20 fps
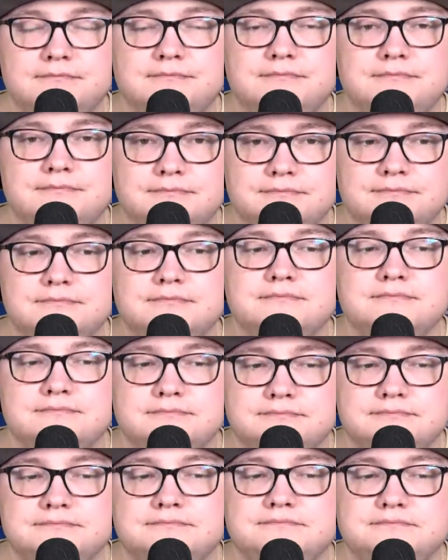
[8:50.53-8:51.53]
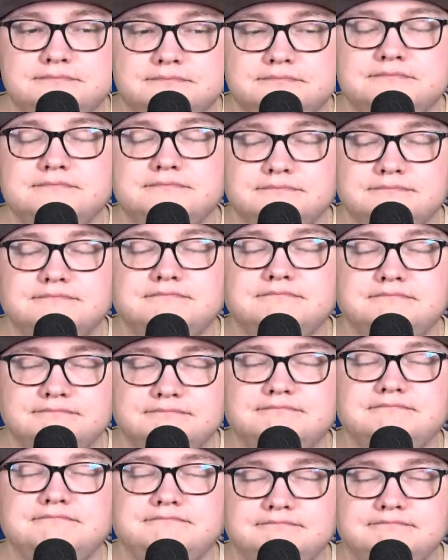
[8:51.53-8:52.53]

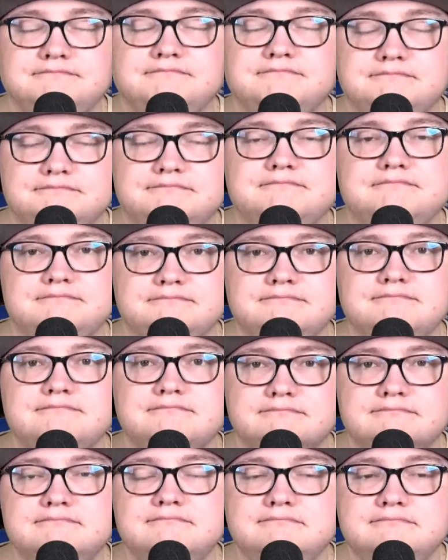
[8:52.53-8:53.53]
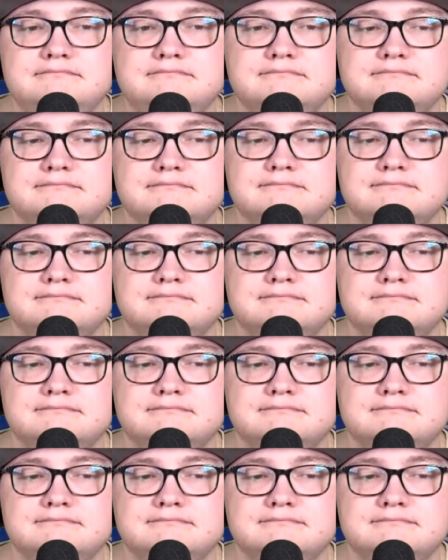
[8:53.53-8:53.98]
(silent)